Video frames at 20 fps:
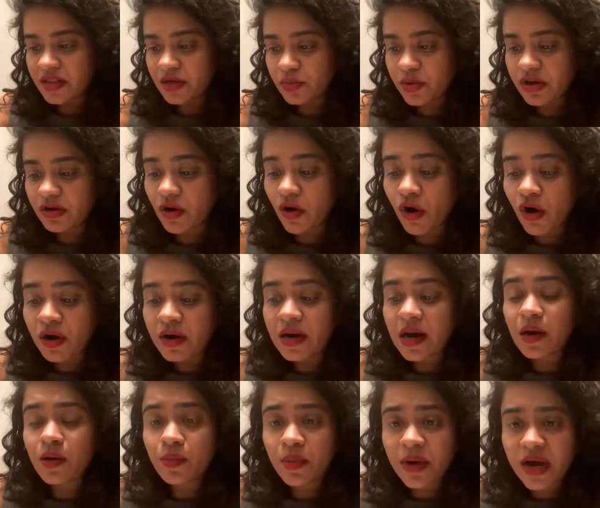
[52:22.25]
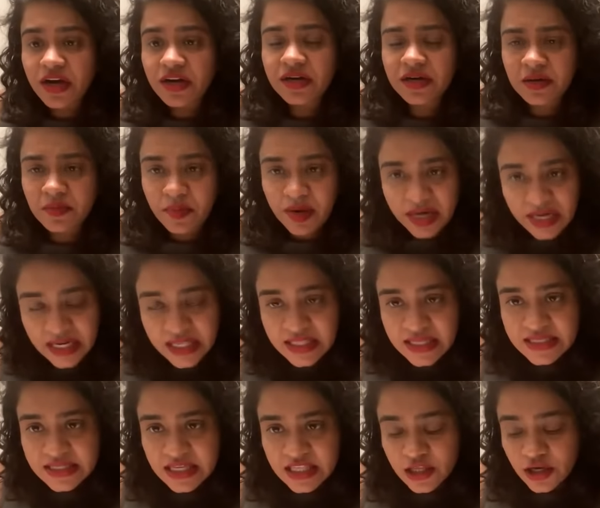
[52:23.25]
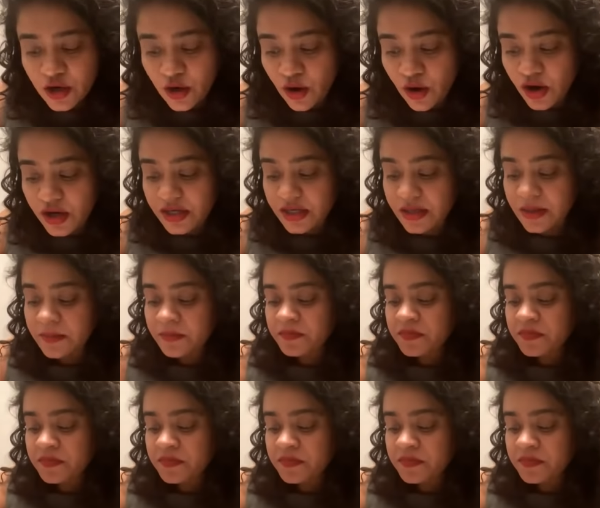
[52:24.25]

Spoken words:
that we're on our way to debating this in the court.